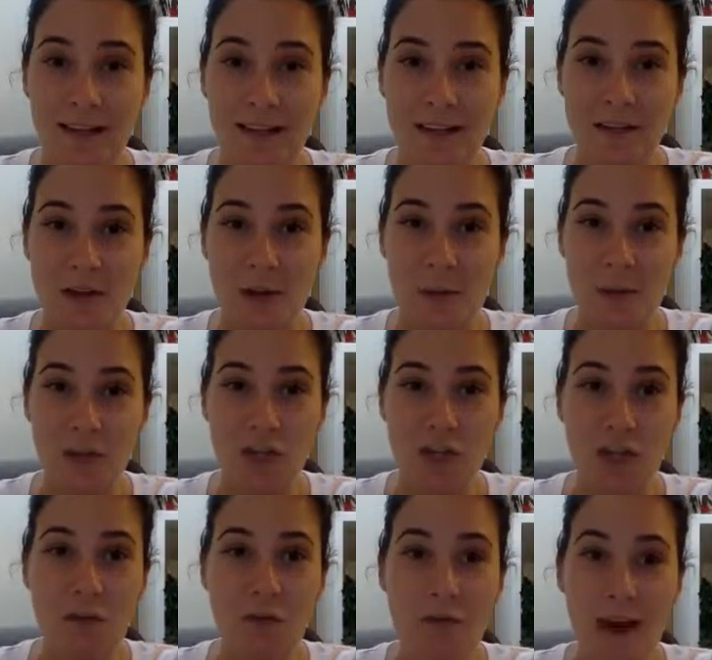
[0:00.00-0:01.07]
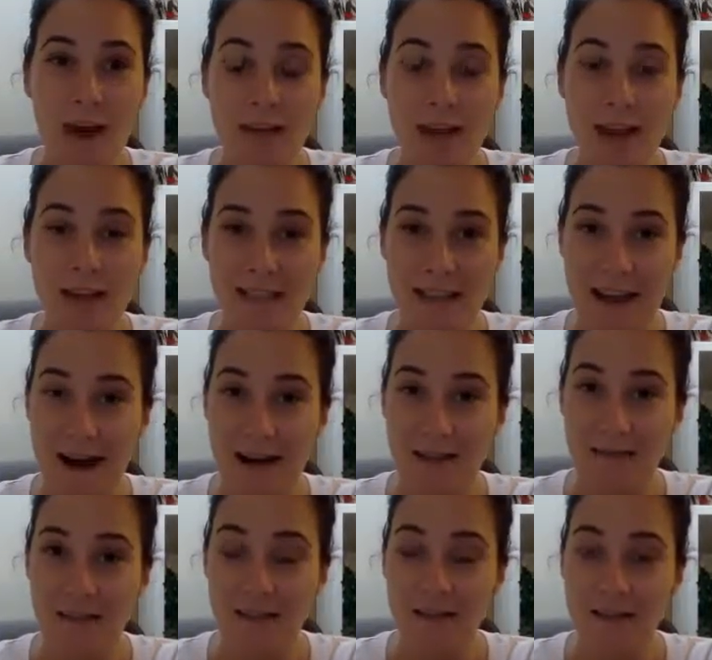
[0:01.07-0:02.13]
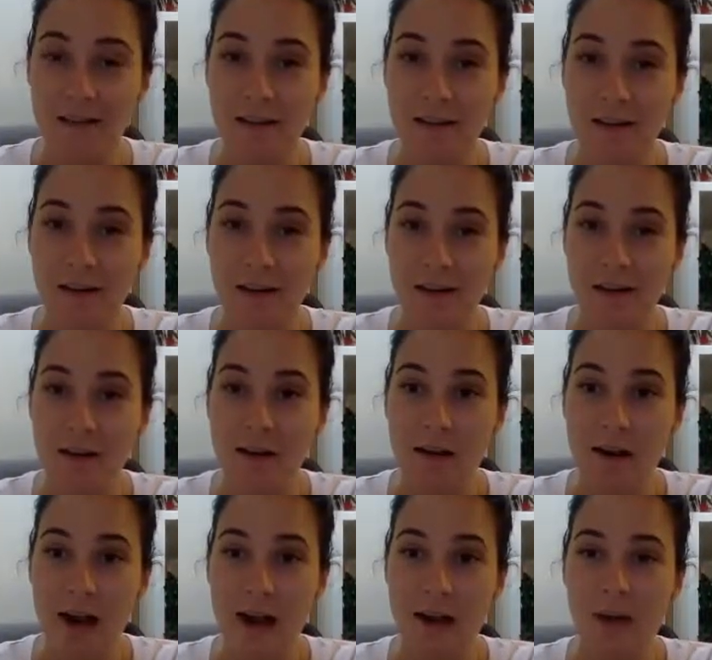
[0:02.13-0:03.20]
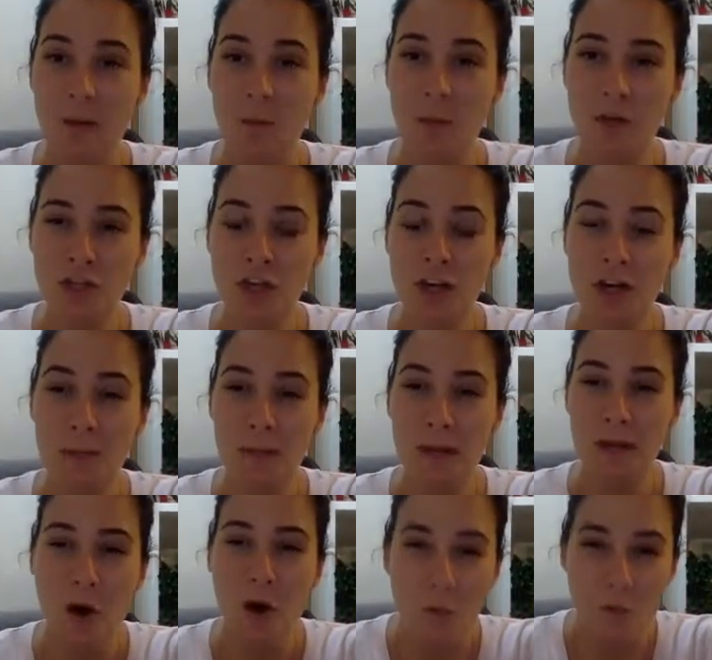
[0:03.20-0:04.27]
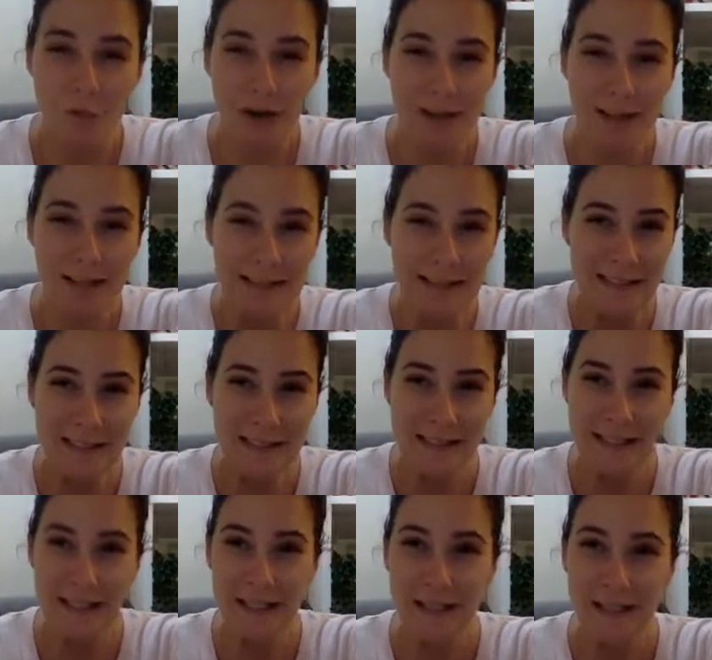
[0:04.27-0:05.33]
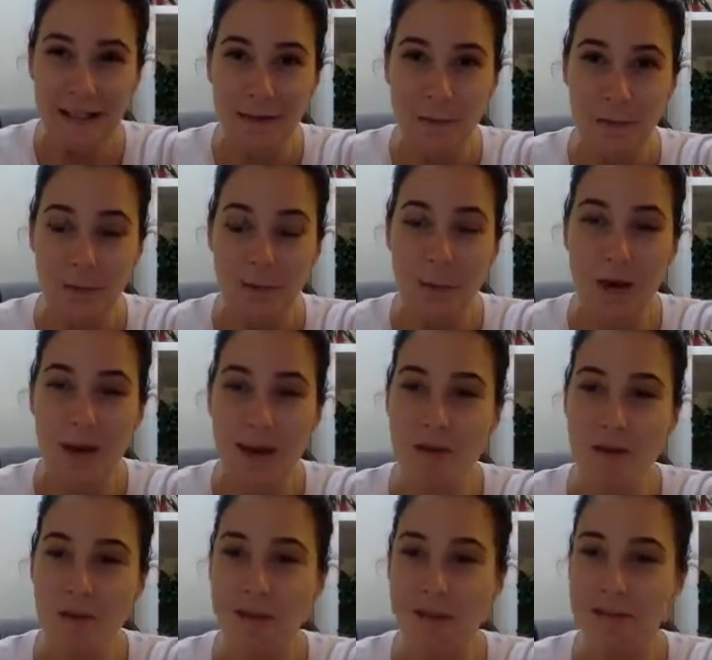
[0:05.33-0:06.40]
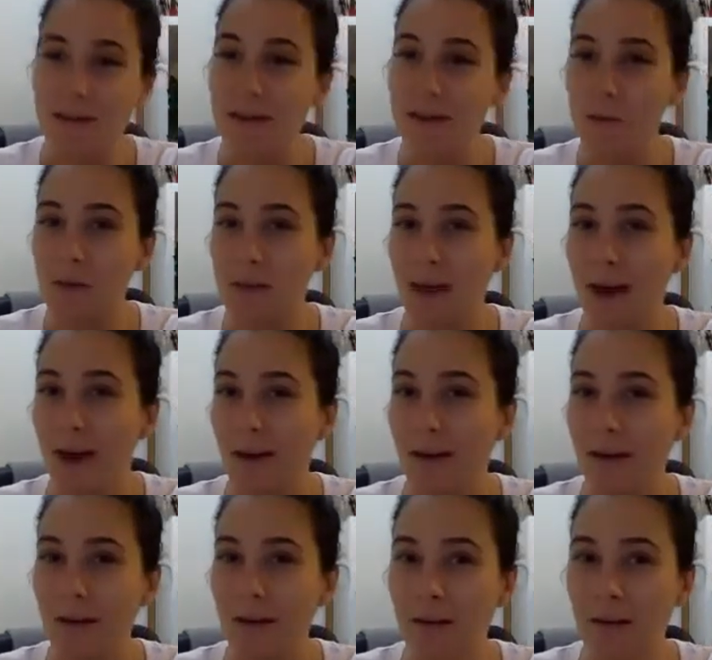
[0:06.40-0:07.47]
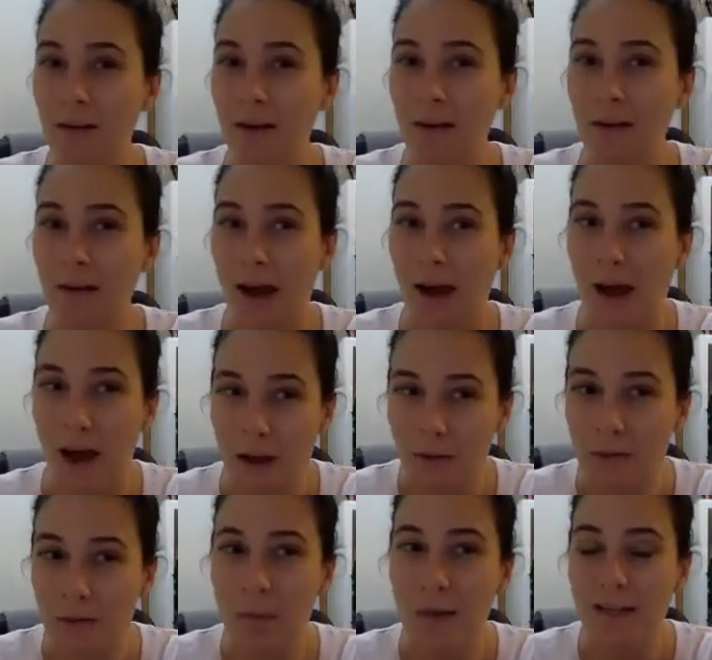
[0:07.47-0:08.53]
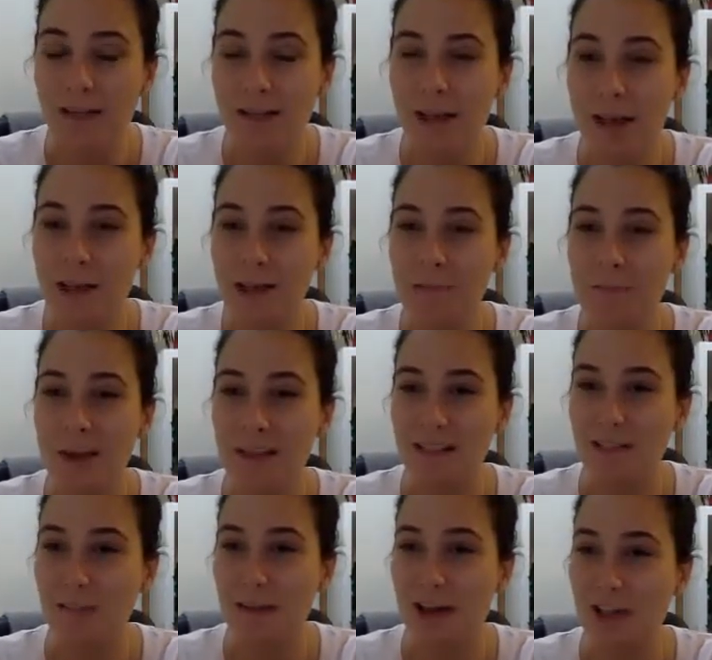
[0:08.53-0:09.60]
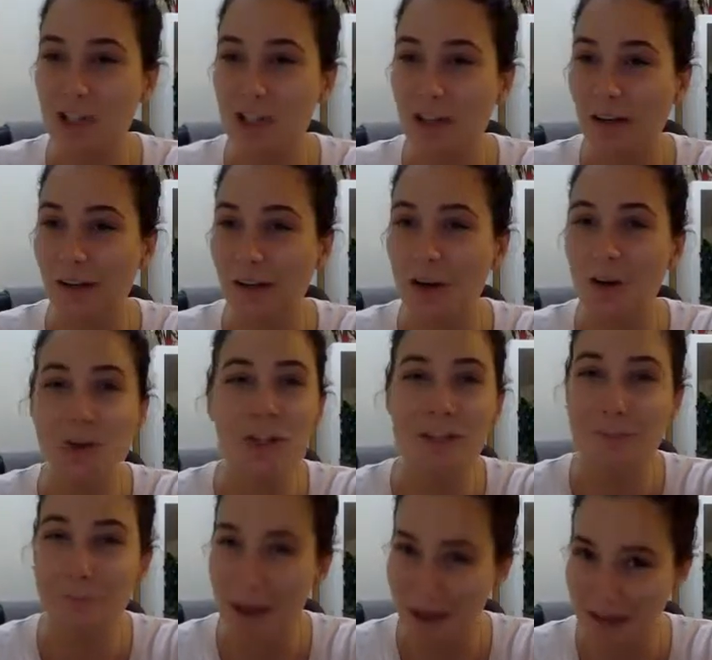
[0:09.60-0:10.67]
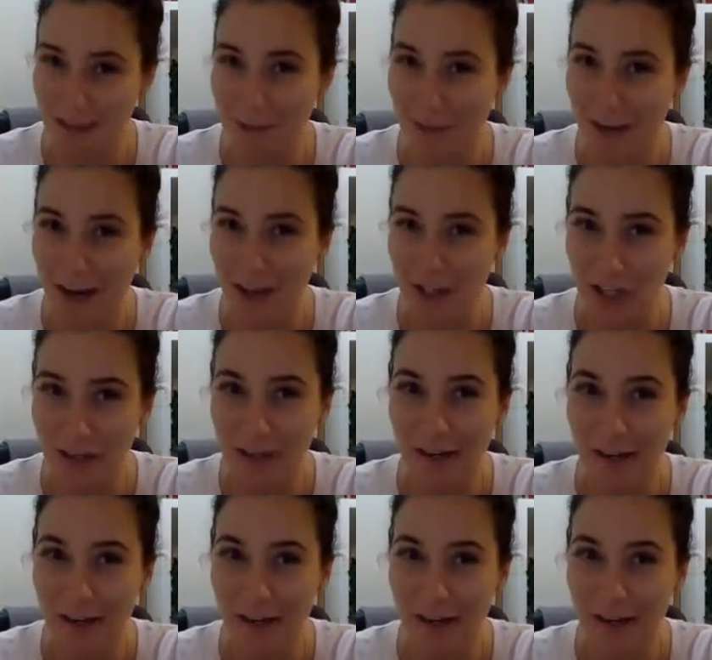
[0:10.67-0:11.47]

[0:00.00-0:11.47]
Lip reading: So I want you to write that down, and I want you to be realistic with where you're sitting with that. Have you been taking massive action? Not just massive action.